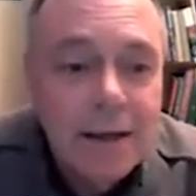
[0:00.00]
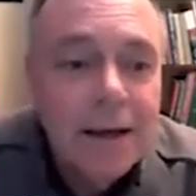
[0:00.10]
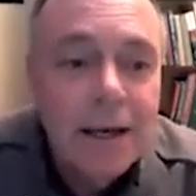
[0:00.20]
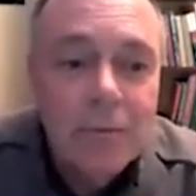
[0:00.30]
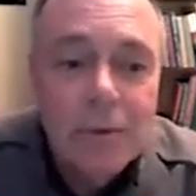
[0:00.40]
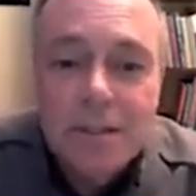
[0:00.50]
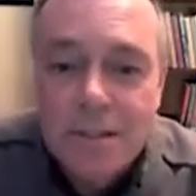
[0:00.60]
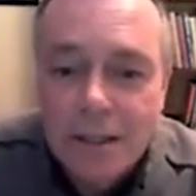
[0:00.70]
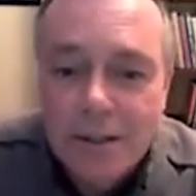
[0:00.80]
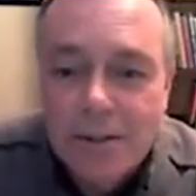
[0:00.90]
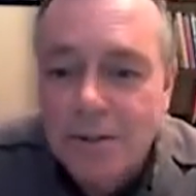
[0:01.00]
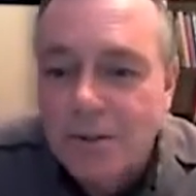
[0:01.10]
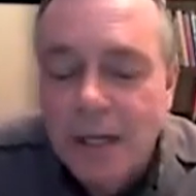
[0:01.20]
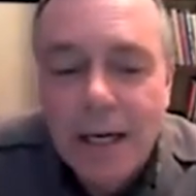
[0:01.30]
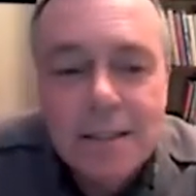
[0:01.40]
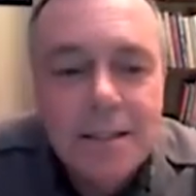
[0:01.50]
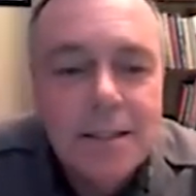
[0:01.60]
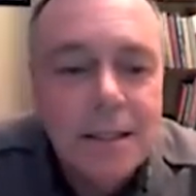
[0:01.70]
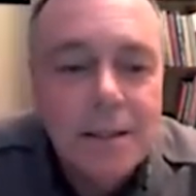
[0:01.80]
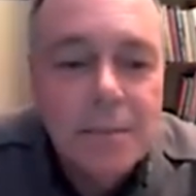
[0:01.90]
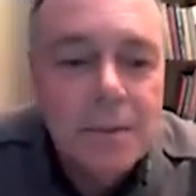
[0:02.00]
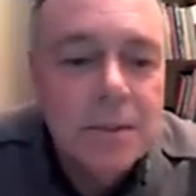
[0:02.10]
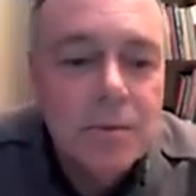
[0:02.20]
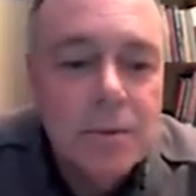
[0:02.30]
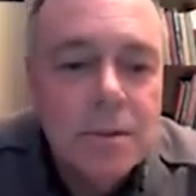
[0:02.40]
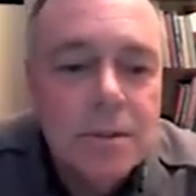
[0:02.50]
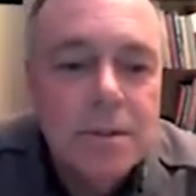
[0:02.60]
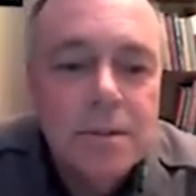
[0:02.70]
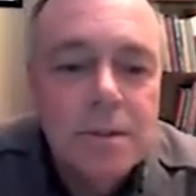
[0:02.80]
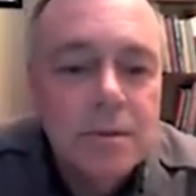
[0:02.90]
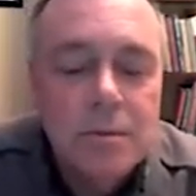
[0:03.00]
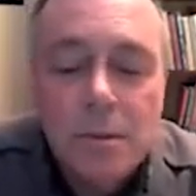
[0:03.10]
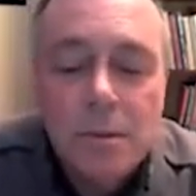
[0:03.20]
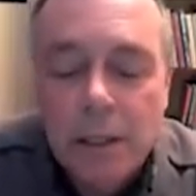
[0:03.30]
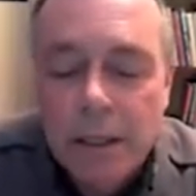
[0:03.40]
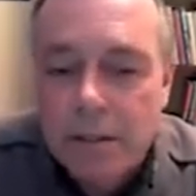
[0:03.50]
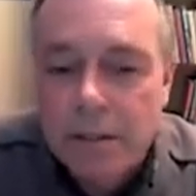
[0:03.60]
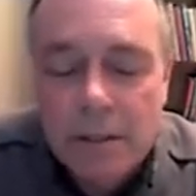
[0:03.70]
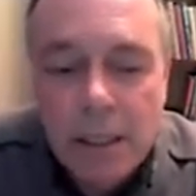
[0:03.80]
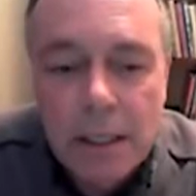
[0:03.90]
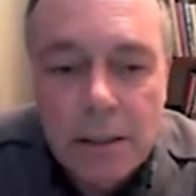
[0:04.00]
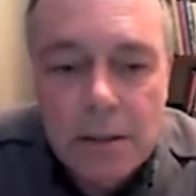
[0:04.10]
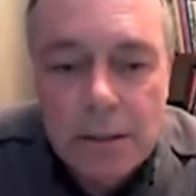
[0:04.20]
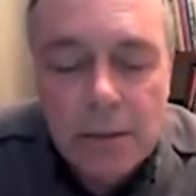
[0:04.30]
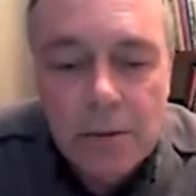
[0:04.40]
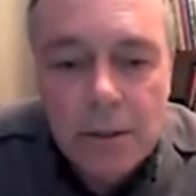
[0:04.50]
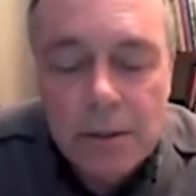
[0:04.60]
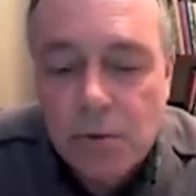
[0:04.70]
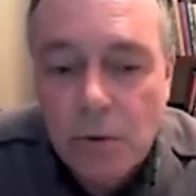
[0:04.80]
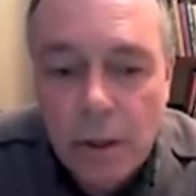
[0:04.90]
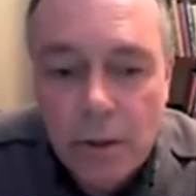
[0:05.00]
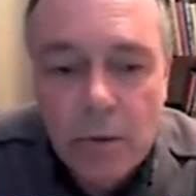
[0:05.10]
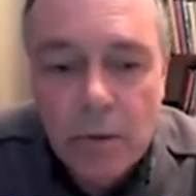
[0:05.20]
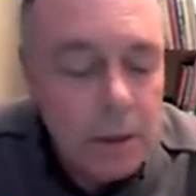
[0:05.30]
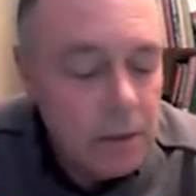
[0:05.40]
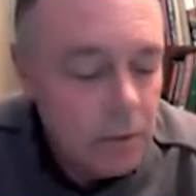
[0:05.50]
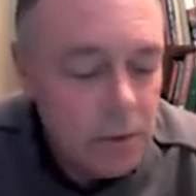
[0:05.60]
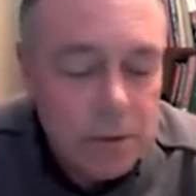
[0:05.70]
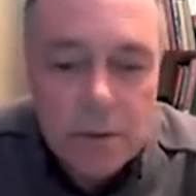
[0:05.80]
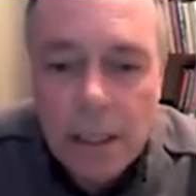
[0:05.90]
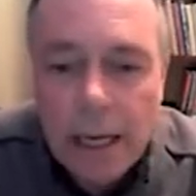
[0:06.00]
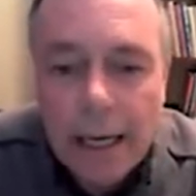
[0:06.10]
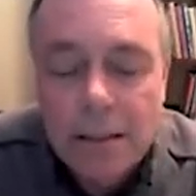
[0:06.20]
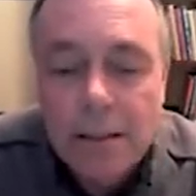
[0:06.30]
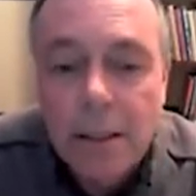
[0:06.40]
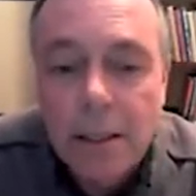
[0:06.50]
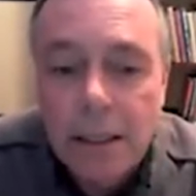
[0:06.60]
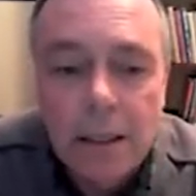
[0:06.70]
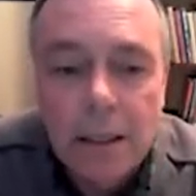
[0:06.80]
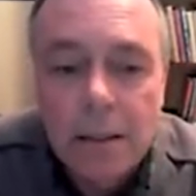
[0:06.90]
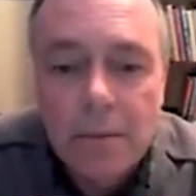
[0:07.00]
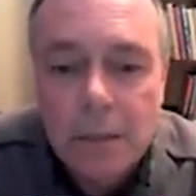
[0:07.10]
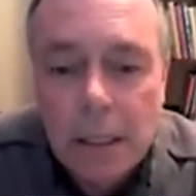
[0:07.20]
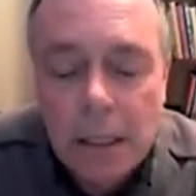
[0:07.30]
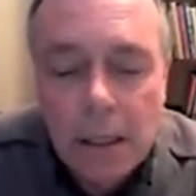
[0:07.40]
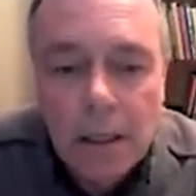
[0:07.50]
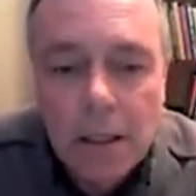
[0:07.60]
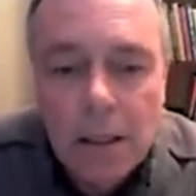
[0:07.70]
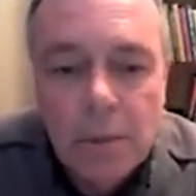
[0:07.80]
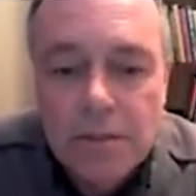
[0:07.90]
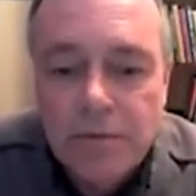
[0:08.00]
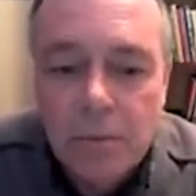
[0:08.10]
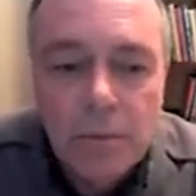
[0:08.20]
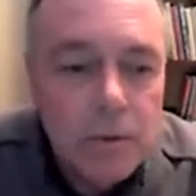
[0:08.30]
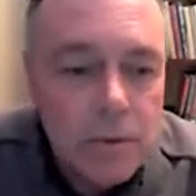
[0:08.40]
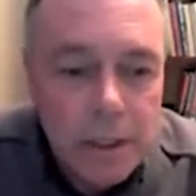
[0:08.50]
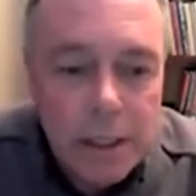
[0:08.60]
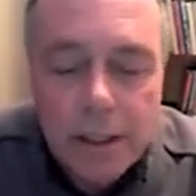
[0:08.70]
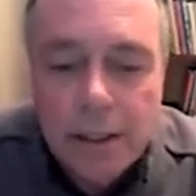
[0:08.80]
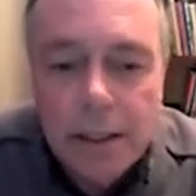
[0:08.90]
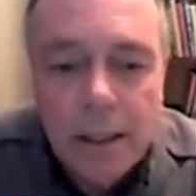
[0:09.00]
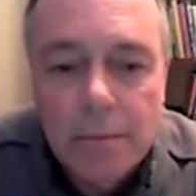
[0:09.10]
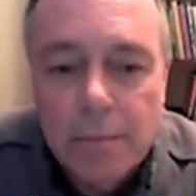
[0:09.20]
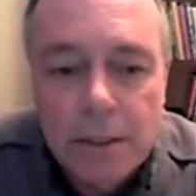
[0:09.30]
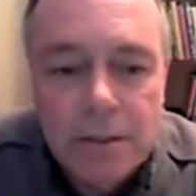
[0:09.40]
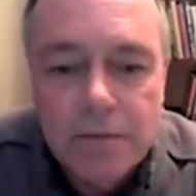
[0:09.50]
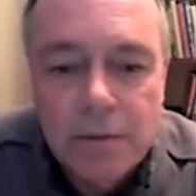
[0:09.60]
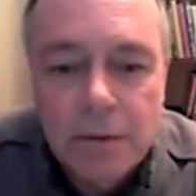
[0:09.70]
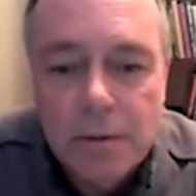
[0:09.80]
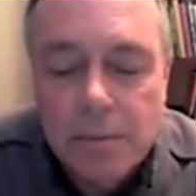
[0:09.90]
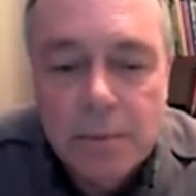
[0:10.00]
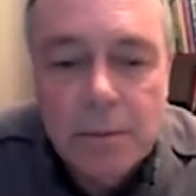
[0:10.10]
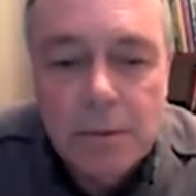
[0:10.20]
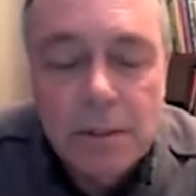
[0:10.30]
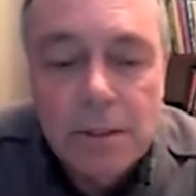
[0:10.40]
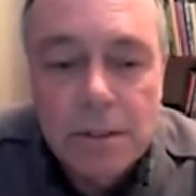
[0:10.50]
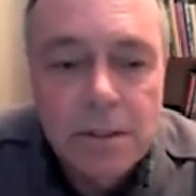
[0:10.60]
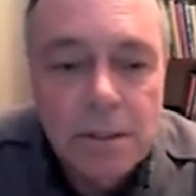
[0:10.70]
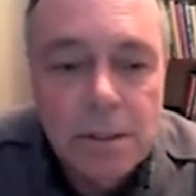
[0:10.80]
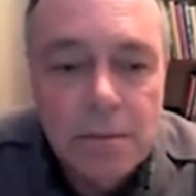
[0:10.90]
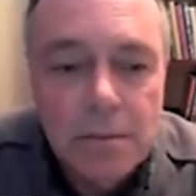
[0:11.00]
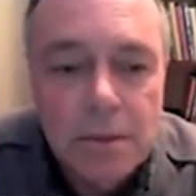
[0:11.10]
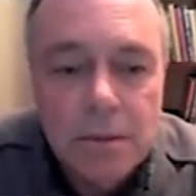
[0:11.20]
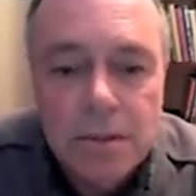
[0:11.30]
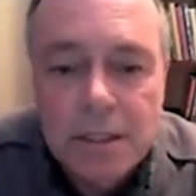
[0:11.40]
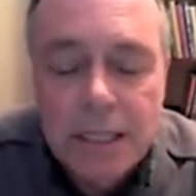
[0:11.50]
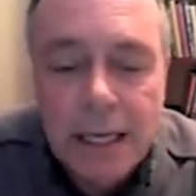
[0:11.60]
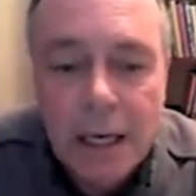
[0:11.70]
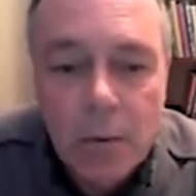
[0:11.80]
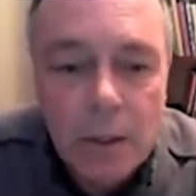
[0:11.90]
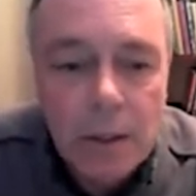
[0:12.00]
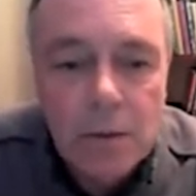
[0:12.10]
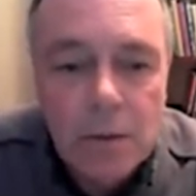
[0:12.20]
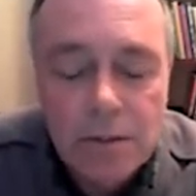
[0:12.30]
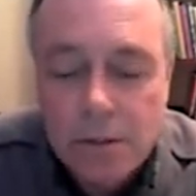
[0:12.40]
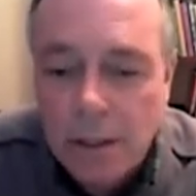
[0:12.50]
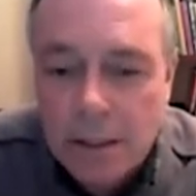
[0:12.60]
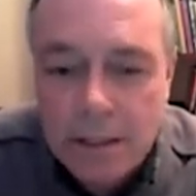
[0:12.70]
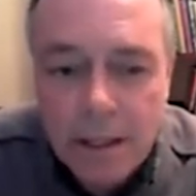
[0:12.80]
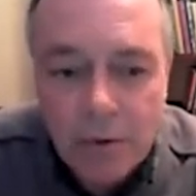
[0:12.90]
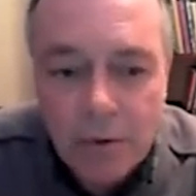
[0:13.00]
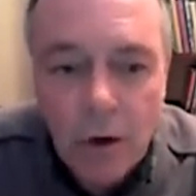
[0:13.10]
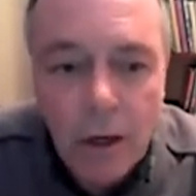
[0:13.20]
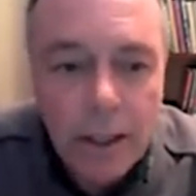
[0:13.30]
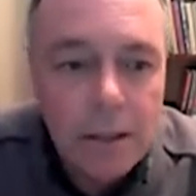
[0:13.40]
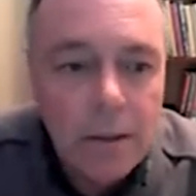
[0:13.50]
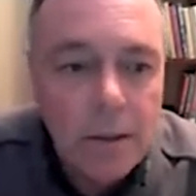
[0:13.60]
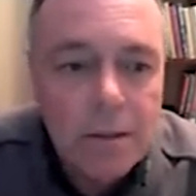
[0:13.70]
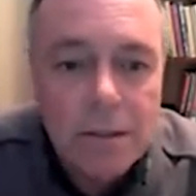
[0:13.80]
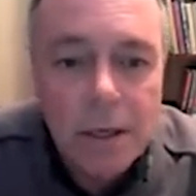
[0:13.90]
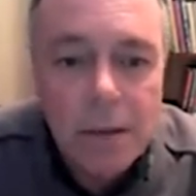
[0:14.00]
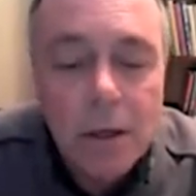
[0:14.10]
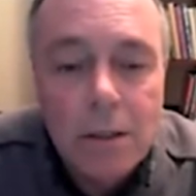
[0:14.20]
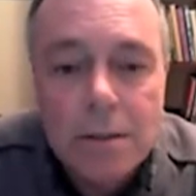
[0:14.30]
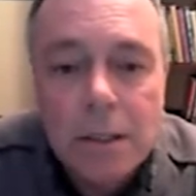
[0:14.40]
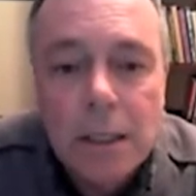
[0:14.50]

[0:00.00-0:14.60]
and we desired to do that, this was a place that in Toronto was acted like a place for music, a place for people just to sit down and rest their legs after walking along the sidewalks.